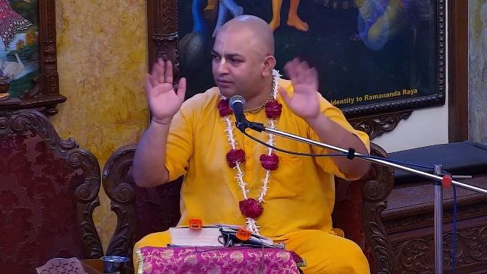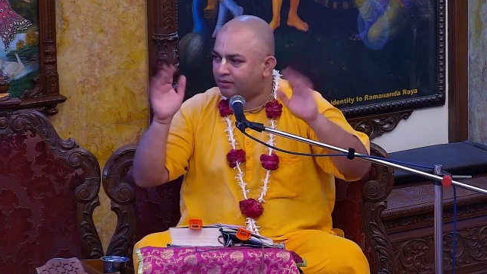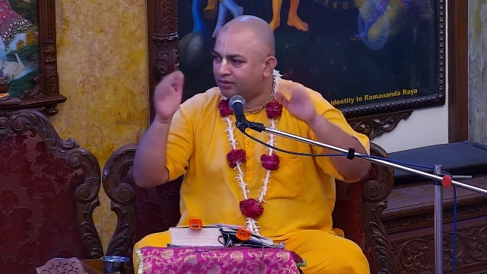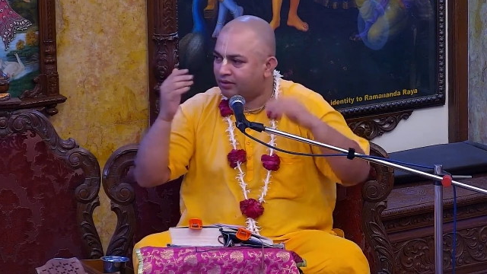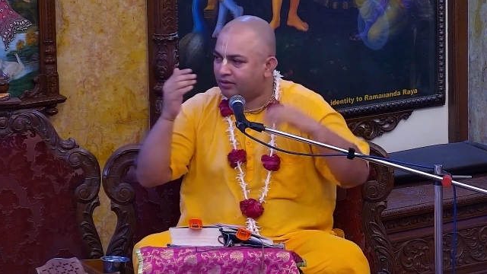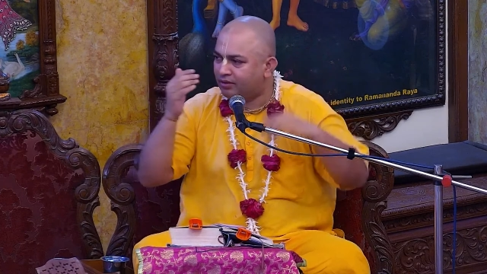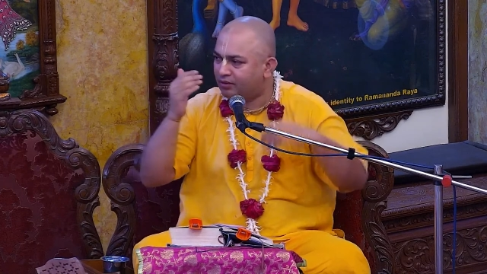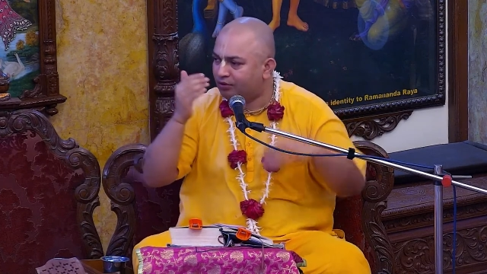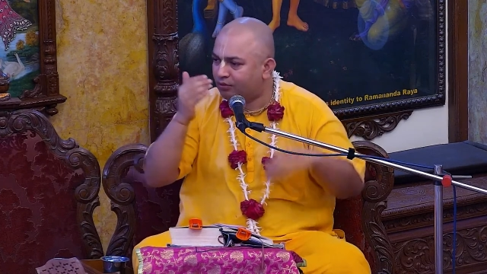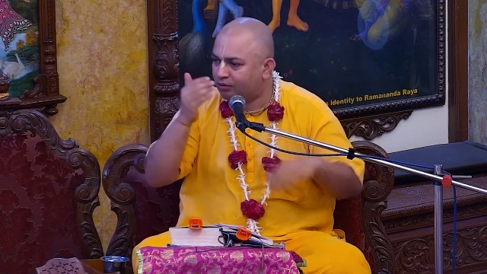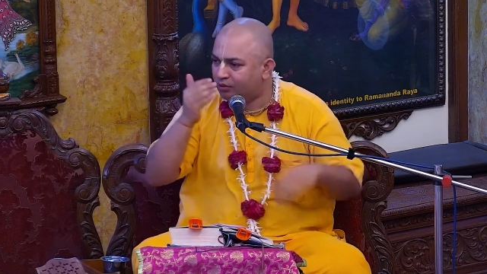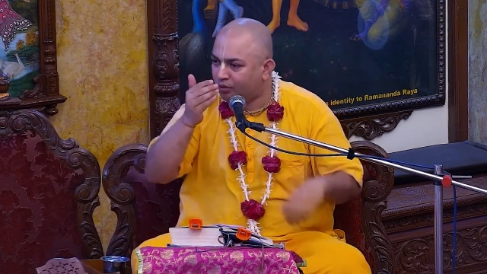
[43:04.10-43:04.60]
kind
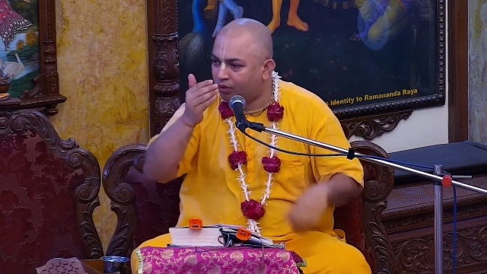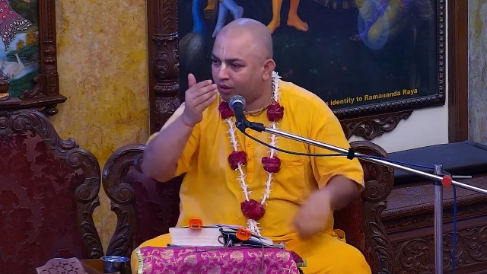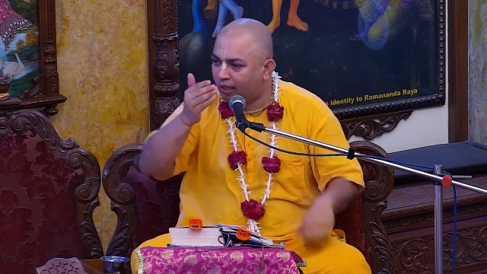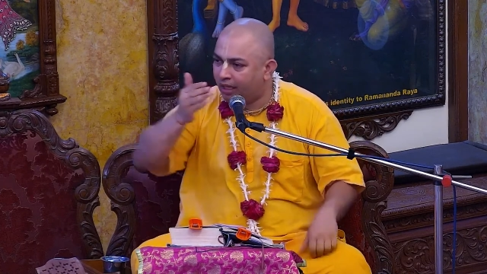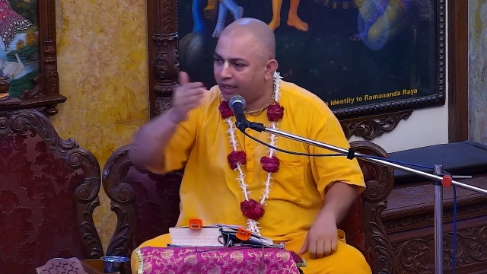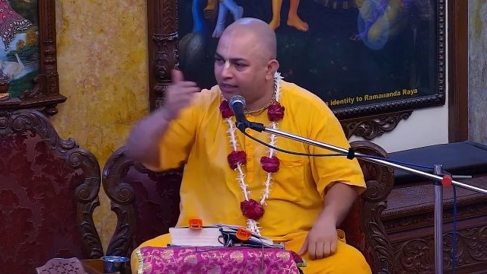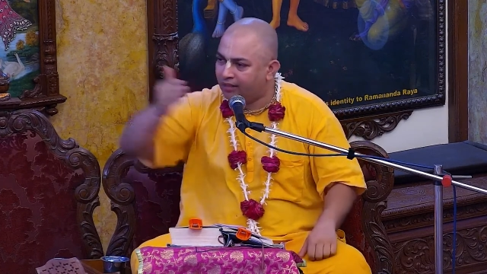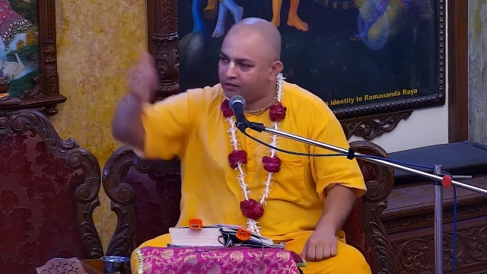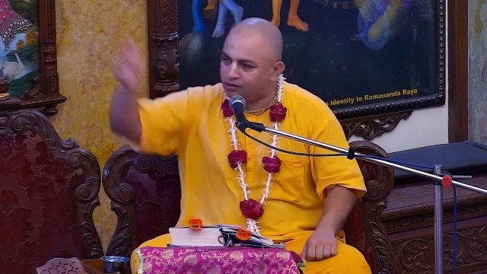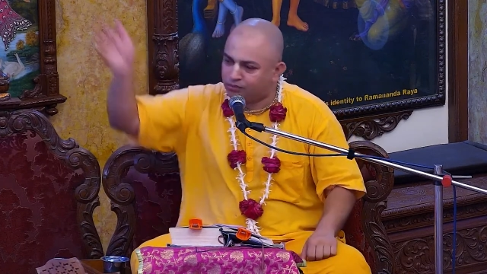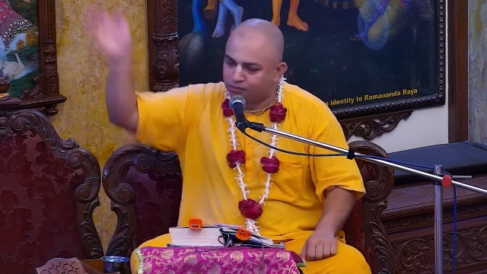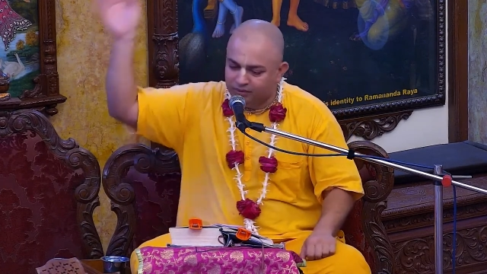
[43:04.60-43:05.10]
of girl. So
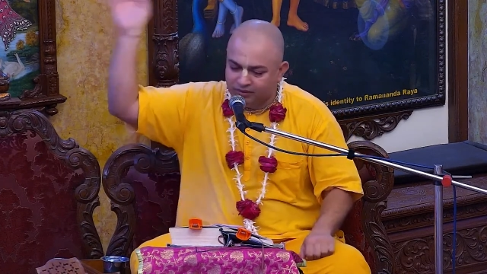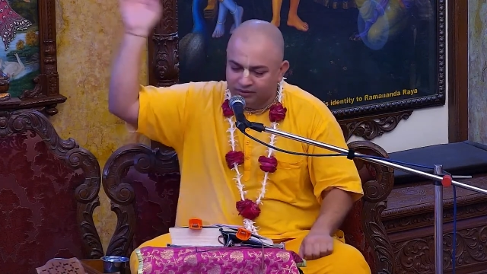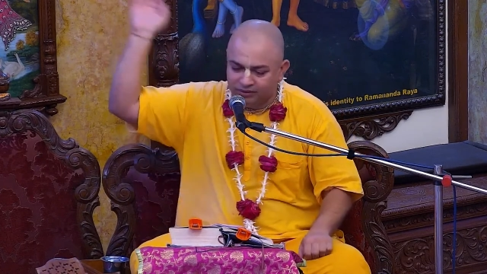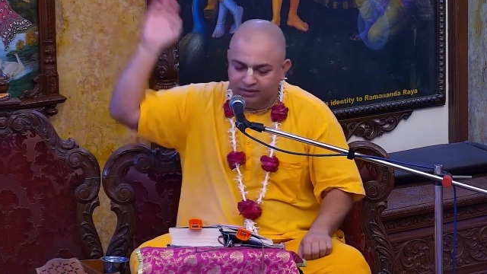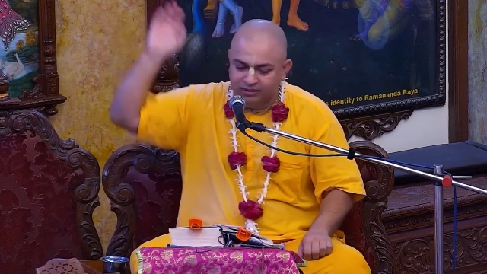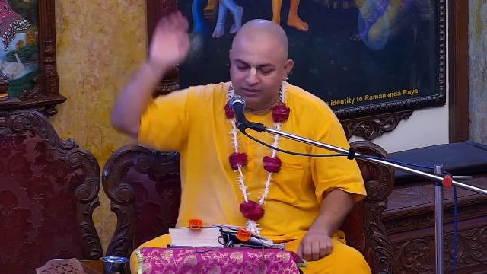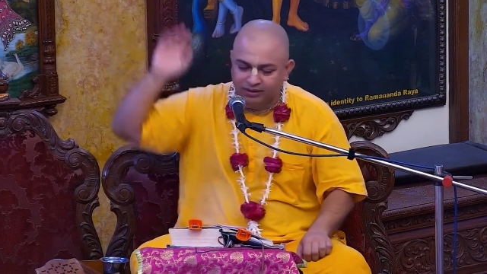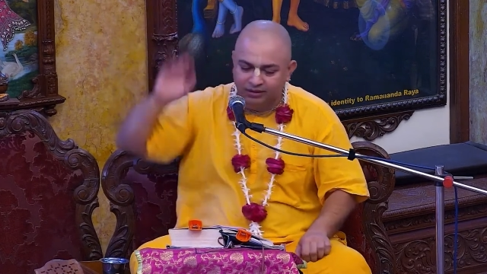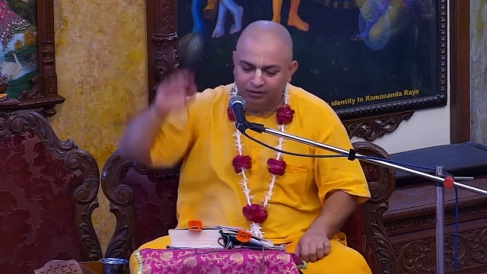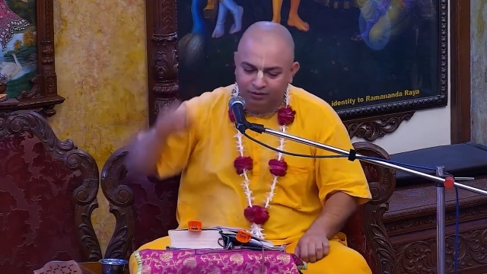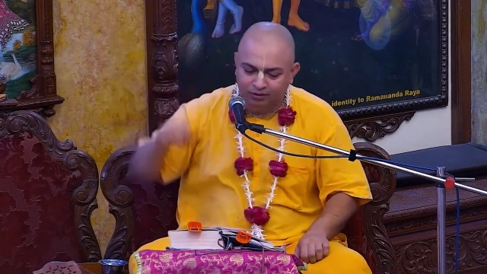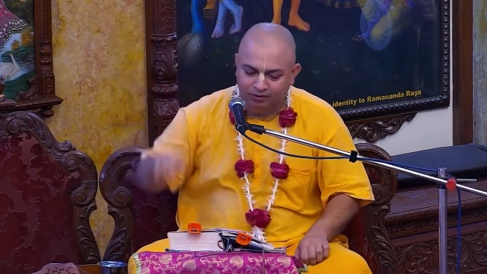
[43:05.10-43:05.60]
harsh
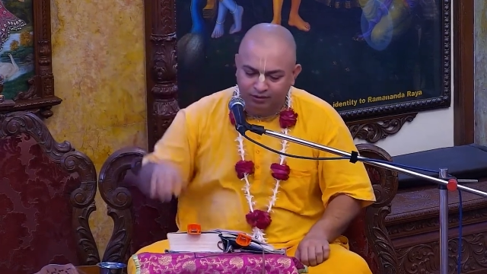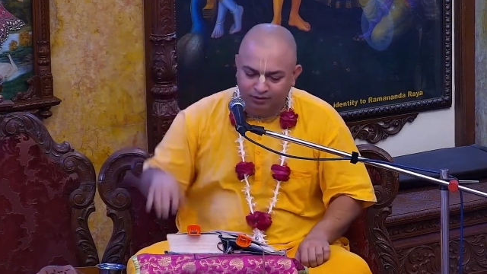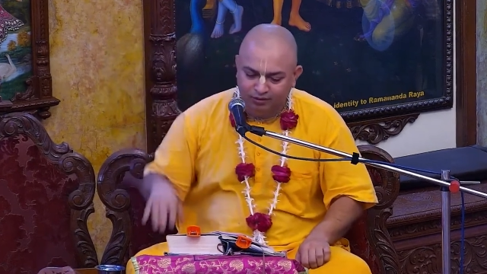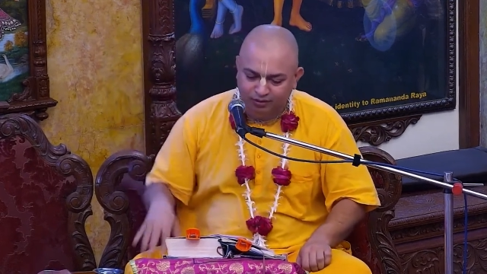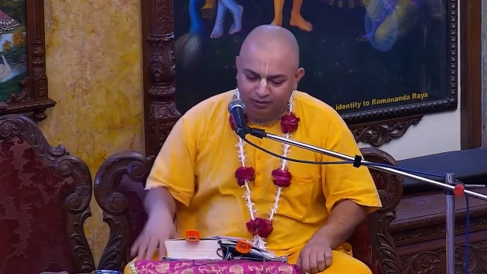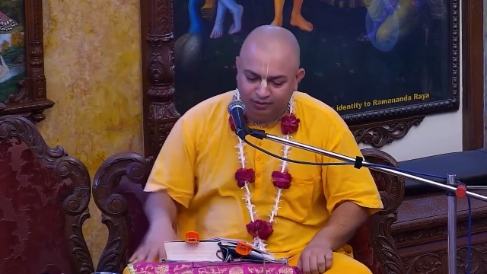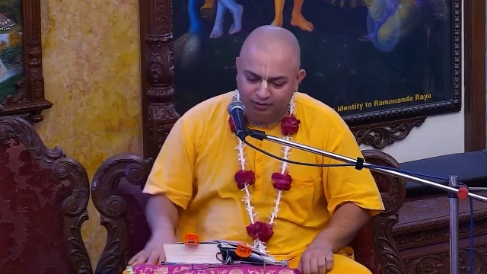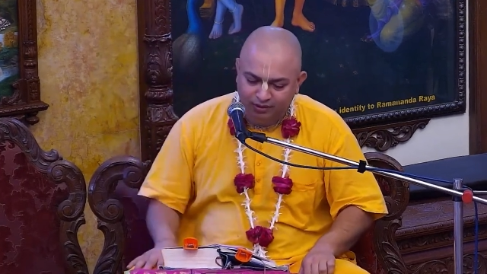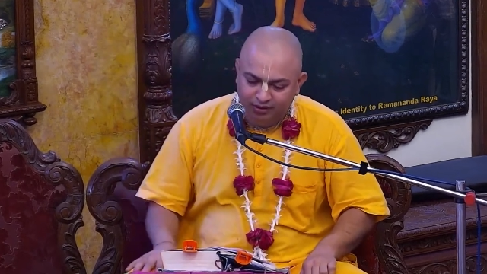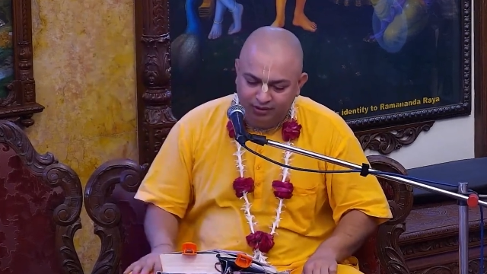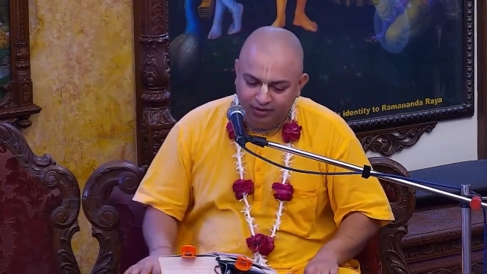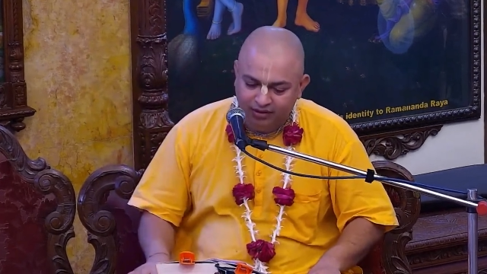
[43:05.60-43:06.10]
speech they
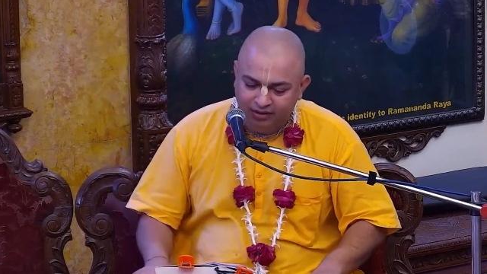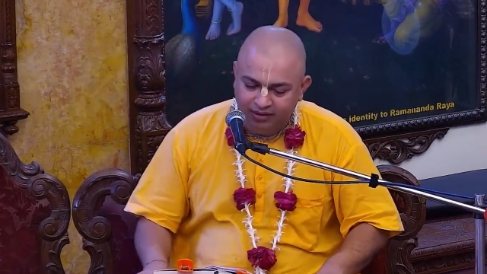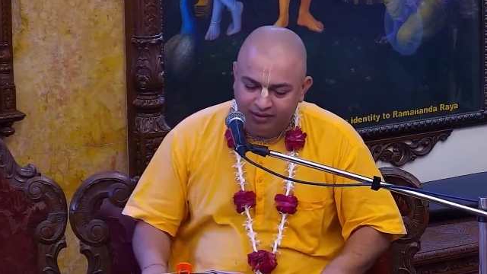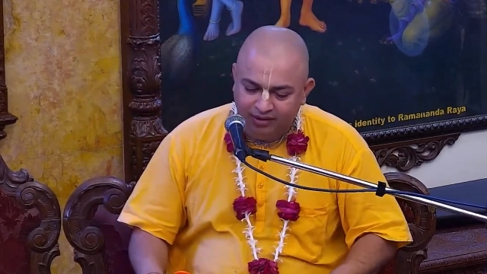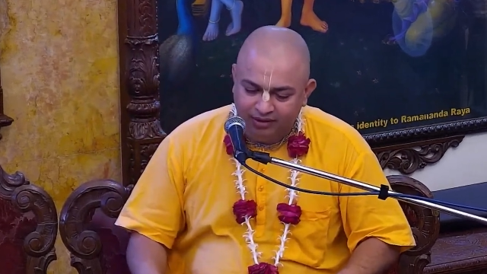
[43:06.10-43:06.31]
also go.